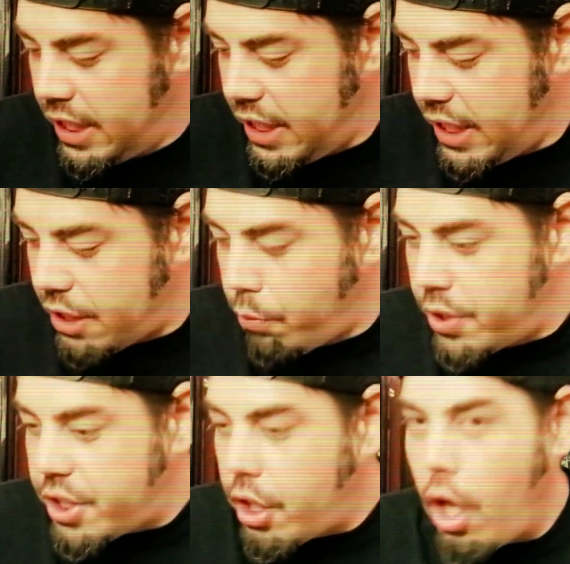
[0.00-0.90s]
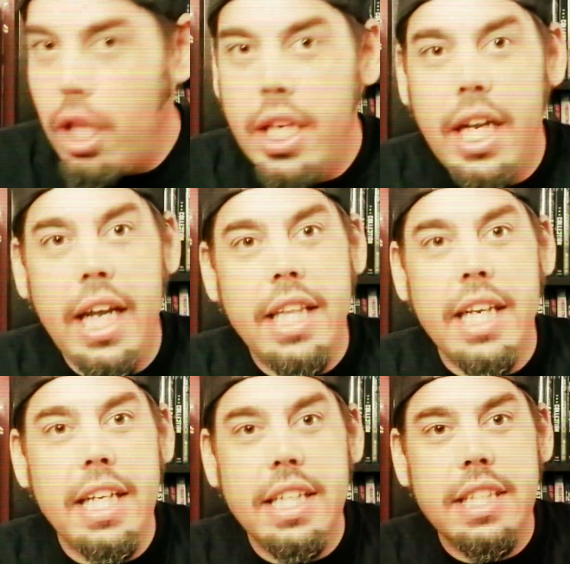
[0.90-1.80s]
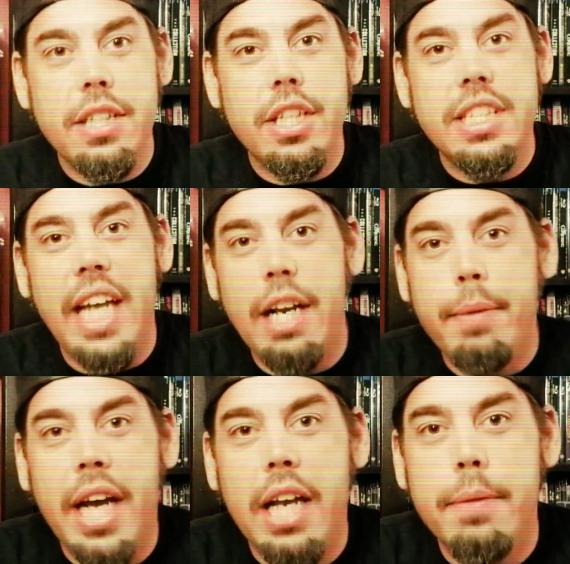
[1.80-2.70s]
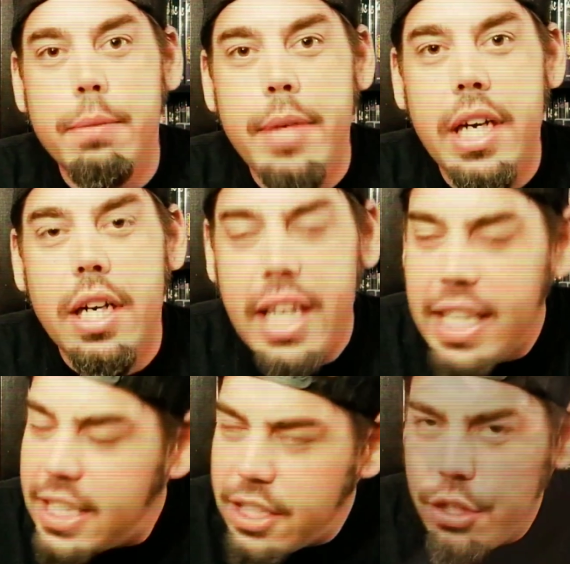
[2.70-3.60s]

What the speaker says: whatchamacallit, and then he's standing behind him in the mirror. Yeah, it's